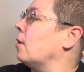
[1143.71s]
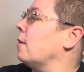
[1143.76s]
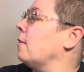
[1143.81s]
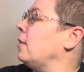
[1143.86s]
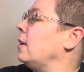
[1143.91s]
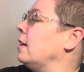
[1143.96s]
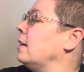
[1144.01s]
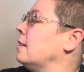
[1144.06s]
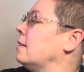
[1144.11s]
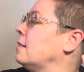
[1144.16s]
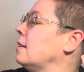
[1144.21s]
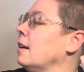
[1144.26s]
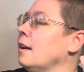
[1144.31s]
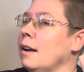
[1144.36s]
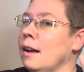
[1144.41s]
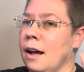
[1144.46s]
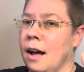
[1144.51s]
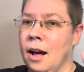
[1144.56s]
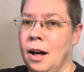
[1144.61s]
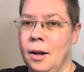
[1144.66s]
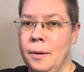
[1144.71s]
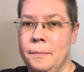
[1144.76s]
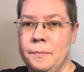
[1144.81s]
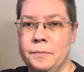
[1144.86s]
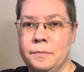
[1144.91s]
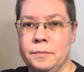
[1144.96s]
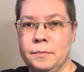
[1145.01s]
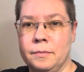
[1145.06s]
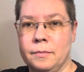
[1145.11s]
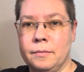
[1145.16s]
of these.
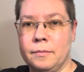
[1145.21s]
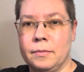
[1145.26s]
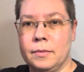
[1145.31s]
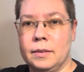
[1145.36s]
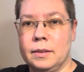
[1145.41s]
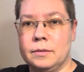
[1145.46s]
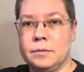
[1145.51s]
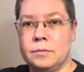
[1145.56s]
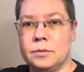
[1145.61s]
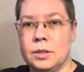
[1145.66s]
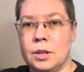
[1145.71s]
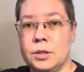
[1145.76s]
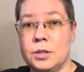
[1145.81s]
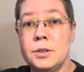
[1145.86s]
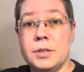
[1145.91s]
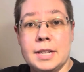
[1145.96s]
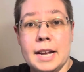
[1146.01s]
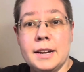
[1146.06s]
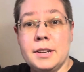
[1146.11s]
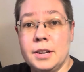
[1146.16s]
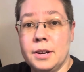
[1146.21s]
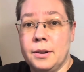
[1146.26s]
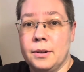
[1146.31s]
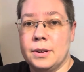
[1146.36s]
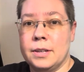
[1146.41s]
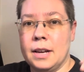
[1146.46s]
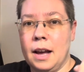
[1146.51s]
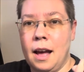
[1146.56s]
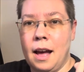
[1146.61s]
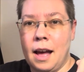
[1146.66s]
So stay
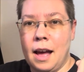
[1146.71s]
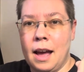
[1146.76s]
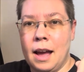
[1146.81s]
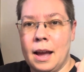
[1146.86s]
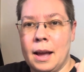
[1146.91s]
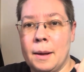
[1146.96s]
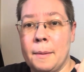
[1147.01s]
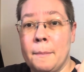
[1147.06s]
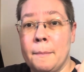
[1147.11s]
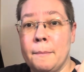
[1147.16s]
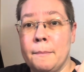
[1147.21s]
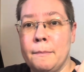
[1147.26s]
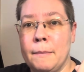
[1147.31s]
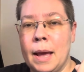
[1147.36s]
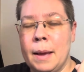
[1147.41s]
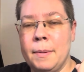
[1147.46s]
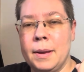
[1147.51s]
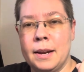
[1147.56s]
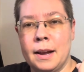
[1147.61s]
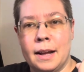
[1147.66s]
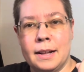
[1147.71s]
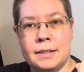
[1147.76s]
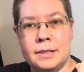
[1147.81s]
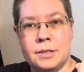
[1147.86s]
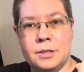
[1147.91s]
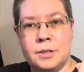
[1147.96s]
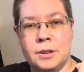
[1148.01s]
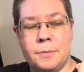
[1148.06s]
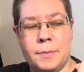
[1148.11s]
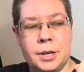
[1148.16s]
tuned. Maybe not
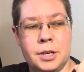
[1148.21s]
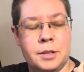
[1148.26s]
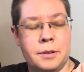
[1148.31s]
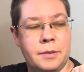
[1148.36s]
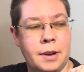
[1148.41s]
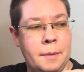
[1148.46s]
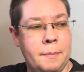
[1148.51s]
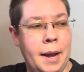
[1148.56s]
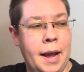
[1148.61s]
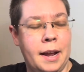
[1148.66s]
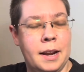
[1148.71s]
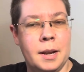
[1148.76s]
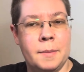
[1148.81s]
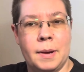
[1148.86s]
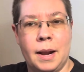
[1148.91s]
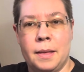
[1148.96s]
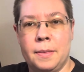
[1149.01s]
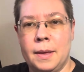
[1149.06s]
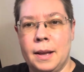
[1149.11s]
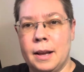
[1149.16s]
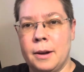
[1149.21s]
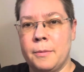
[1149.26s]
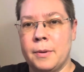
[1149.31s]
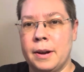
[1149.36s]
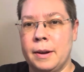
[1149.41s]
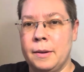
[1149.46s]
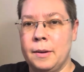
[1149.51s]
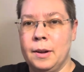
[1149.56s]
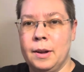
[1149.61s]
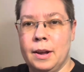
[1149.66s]
so much the Red Panda, but I think I want
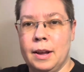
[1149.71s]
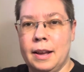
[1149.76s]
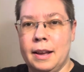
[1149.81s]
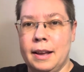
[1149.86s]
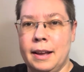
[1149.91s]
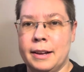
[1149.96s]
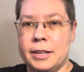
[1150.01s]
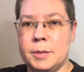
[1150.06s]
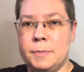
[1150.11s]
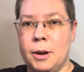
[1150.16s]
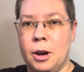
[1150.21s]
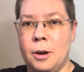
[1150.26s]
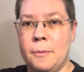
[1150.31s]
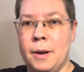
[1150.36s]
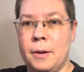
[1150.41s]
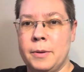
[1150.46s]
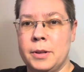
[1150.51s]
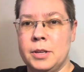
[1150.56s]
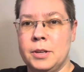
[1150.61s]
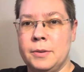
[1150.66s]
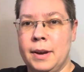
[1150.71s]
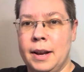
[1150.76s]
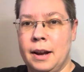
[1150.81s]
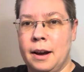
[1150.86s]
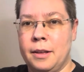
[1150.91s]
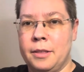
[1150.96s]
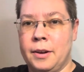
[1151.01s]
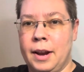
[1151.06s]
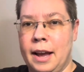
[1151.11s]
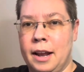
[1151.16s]
to experiment with doing
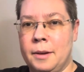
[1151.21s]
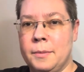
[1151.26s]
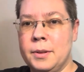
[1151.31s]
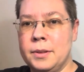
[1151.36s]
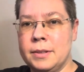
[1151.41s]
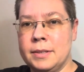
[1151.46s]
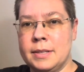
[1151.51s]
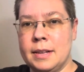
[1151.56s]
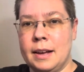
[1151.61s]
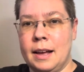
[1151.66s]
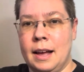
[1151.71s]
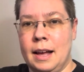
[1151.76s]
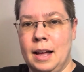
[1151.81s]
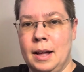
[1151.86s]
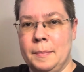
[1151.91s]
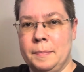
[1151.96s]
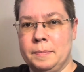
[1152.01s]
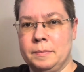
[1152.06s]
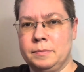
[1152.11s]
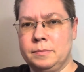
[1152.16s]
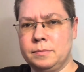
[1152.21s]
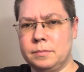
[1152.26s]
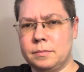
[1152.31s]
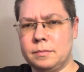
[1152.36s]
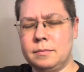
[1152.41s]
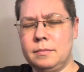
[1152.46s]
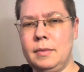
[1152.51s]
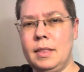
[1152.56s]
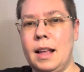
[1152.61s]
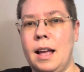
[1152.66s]
other animals.
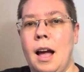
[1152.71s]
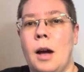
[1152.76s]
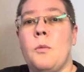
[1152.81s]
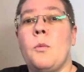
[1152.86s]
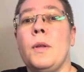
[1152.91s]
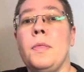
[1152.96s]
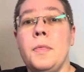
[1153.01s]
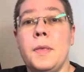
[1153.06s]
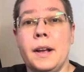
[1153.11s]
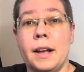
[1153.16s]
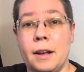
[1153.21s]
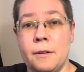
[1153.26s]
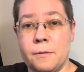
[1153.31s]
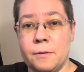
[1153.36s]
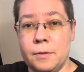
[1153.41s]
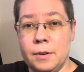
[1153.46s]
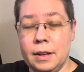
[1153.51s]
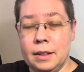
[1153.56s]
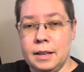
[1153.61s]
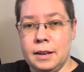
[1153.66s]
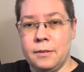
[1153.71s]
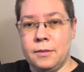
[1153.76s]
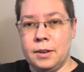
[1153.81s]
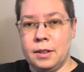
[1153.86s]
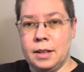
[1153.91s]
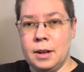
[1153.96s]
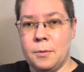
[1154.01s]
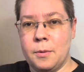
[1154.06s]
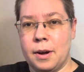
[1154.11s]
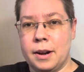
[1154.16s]
One thing I really,
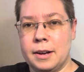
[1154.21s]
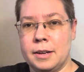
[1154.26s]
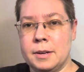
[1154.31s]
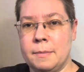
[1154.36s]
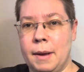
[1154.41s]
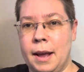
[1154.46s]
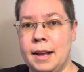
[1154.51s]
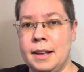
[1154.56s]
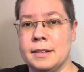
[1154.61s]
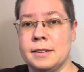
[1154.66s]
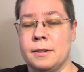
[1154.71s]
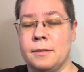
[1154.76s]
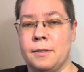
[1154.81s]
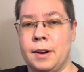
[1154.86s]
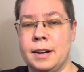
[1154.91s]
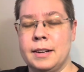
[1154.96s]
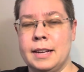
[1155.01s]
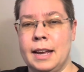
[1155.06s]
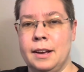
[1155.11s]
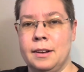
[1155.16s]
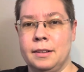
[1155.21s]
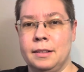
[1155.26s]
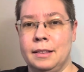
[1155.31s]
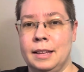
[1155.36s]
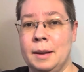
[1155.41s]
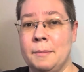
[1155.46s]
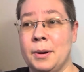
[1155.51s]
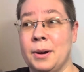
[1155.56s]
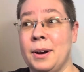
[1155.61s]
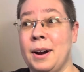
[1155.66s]
really wanted to make is a ring-tailed
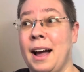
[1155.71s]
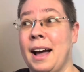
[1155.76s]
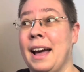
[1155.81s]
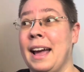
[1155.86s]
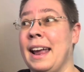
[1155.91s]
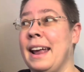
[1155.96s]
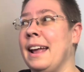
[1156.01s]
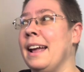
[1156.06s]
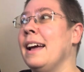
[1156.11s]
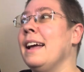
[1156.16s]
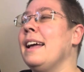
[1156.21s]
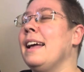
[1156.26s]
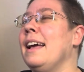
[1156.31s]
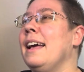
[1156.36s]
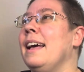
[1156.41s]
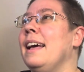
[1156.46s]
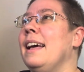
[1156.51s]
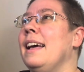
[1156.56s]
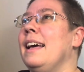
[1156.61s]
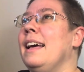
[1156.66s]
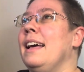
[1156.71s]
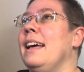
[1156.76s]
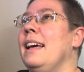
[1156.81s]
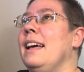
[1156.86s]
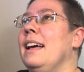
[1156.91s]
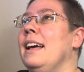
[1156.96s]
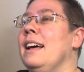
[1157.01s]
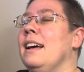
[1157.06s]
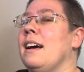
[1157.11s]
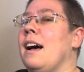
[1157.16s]
lemur.
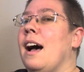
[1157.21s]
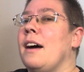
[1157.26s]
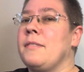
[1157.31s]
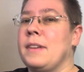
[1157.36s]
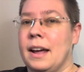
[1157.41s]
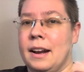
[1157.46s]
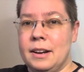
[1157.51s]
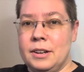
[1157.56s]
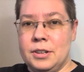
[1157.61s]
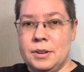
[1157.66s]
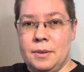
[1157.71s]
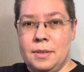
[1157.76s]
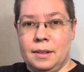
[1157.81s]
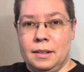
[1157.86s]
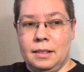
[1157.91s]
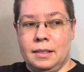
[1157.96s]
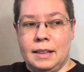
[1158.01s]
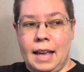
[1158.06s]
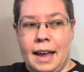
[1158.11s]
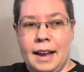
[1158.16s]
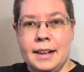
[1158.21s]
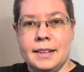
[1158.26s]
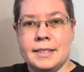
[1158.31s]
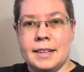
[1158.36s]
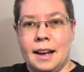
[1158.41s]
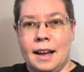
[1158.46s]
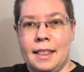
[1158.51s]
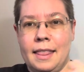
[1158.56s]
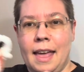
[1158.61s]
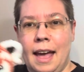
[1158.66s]
I've got to do the legs
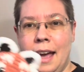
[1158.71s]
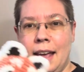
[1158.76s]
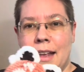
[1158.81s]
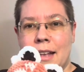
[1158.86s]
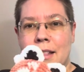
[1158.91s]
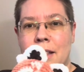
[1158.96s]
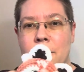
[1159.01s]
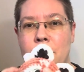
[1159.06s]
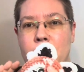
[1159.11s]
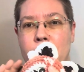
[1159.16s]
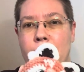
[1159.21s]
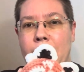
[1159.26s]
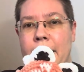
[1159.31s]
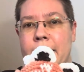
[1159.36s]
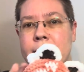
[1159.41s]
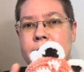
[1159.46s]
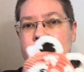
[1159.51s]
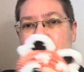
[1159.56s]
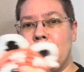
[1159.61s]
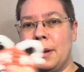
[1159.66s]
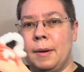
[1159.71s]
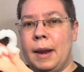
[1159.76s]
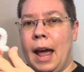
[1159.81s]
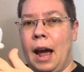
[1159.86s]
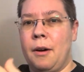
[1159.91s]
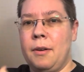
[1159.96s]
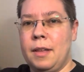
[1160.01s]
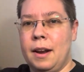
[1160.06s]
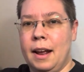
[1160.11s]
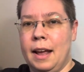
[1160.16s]
on that and the face, but
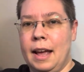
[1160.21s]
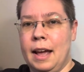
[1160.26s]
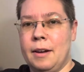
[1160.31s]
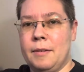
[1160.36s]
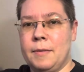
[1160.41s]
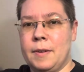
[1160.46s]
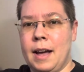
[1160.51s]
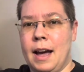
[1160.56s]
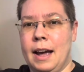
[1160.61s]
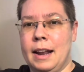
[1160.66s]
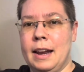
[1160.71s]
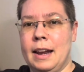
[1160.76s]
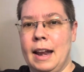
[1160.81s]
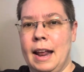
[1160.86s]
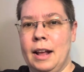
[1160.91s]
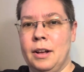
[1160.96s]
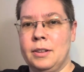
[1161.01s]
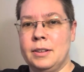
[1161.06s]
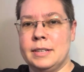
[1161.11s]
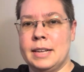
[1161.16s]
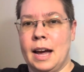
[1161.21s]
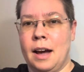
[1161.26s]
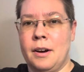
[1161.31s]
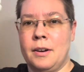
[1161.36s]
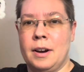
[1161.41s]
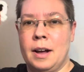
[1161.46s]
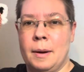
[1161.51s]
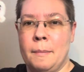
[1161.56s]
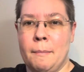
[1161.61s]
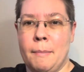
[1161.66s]
now that I have kind of nailed down
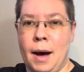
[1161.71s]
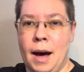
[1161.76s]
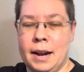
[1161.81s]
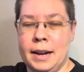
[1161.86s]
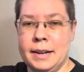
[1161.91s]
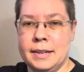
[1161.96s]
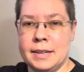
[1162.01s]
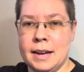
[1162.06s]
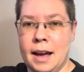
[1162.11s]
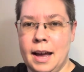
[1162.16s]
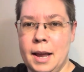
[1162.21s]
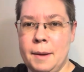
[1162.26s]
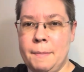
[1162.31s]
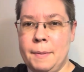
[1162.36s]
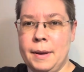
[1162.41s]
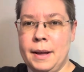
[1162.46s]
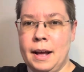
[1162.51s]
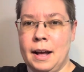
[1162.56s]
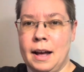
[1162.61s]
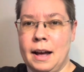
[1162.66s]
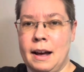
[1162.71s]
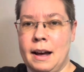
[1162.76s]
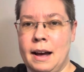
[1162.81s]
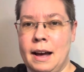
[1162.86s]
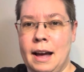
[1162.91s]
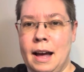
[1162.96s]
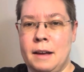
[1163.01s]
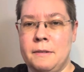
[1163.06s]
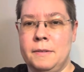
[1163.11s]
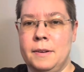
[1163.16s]
a body type,
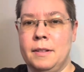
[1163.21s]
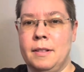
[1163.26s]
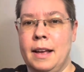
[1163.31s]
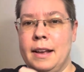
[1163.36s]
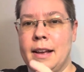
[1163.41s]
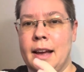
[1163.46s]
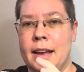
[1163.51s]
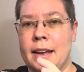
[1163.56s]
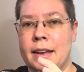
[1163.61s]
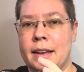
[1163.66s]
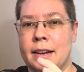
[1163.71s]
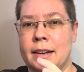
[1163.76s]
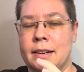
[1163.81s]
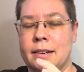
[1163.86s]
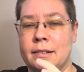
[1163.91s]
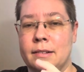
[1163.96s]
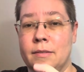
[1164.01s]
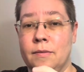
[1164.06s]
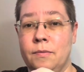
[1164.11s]
I feel like I can